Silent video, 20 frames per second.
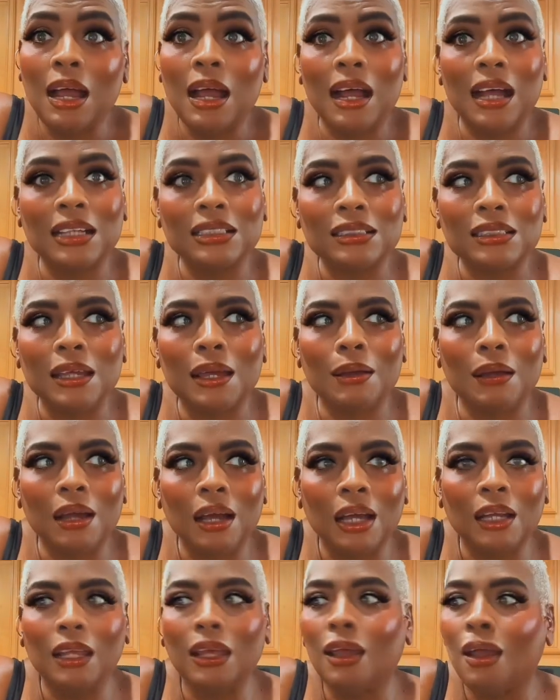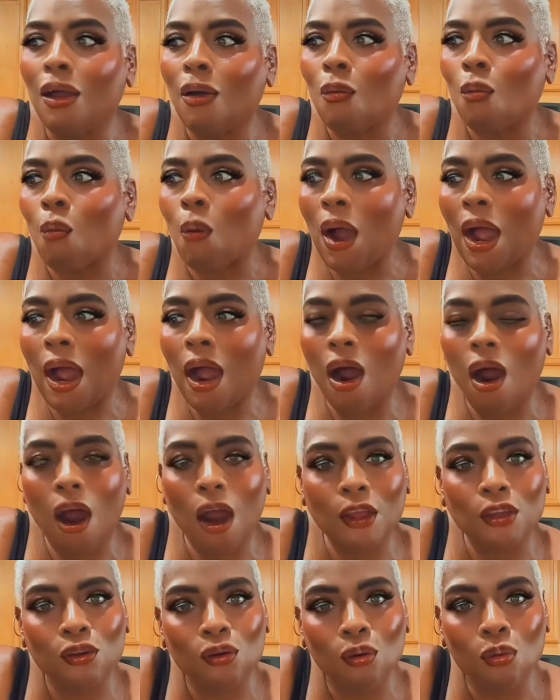I said, honey, why are
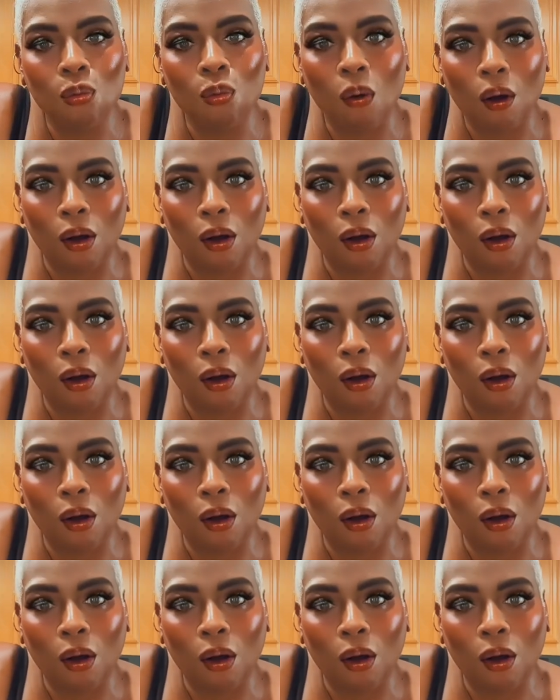you